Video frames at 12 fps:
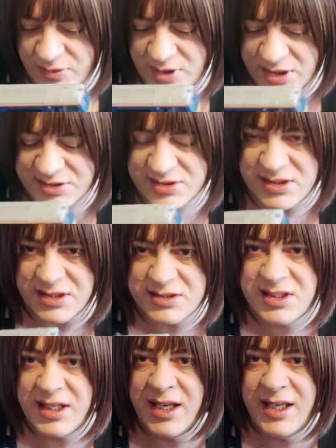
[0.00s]
this
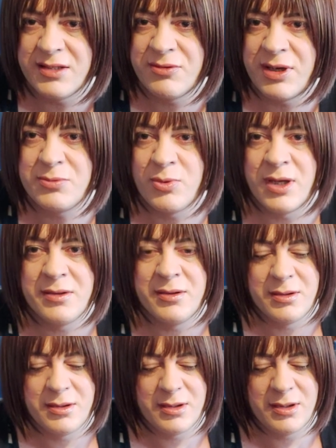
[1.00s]
60 here, the red one,
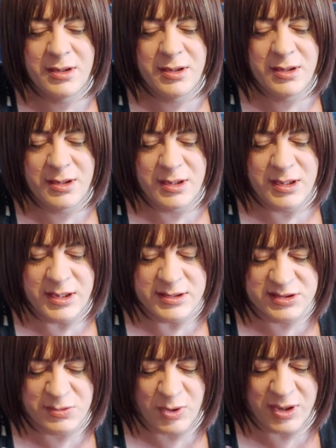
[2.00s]
is
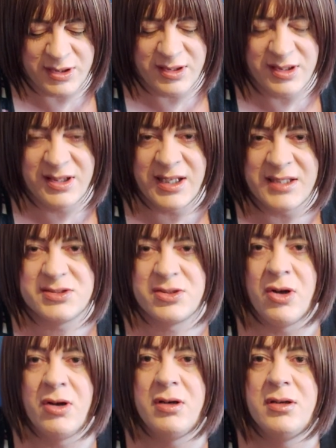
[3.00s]
the one that's
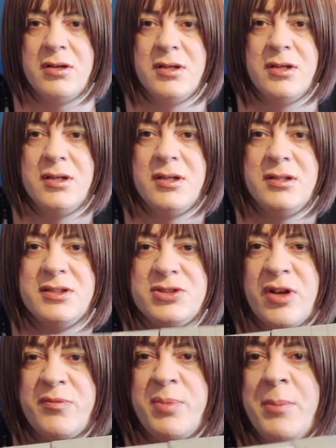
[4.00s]
got the
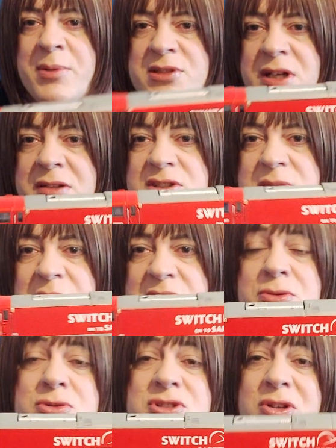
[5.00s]
Stref Pepper junction, but it's
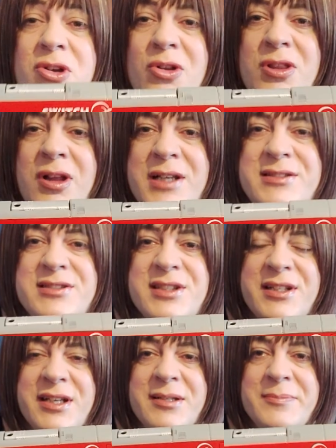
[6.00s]
also got lighting in
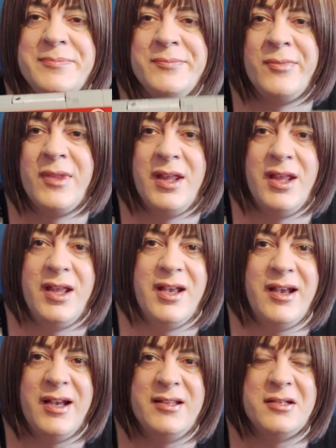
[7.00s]
it.
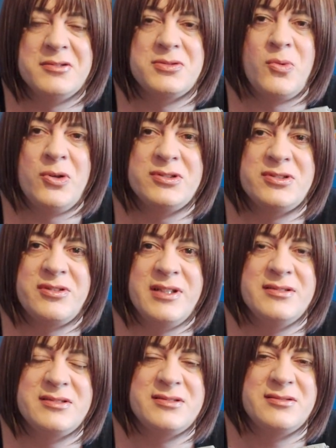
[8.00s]
And I was wondering